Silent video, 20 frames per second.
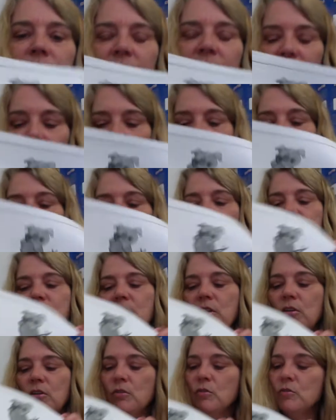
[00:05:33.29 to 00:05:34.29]
Let's
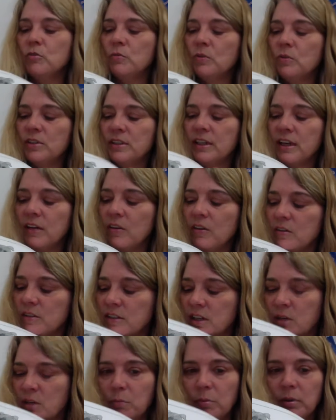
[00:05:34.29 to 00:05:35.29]
follow those words together.
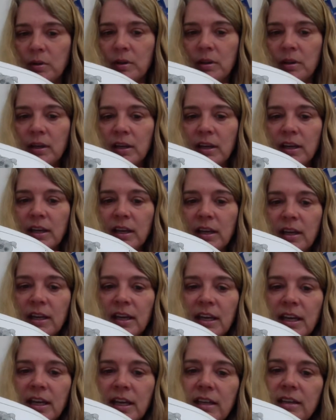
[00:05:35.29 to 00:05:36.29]
Zip
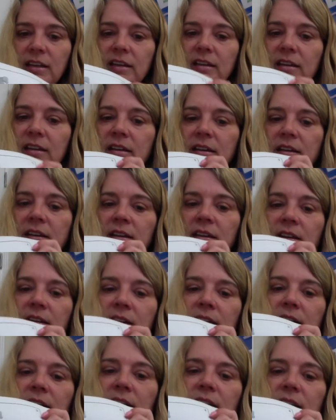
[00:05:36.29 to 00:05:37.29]
hid
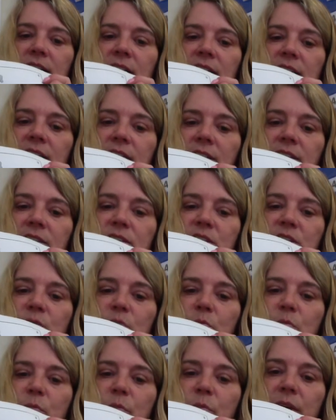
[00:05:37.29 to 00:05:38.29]
his
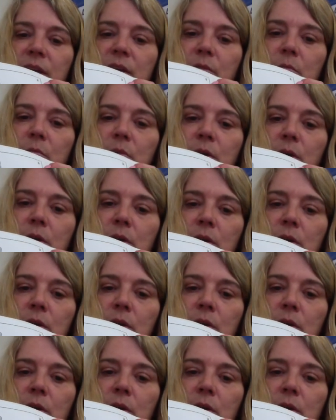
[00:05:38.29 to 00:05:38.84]
bib.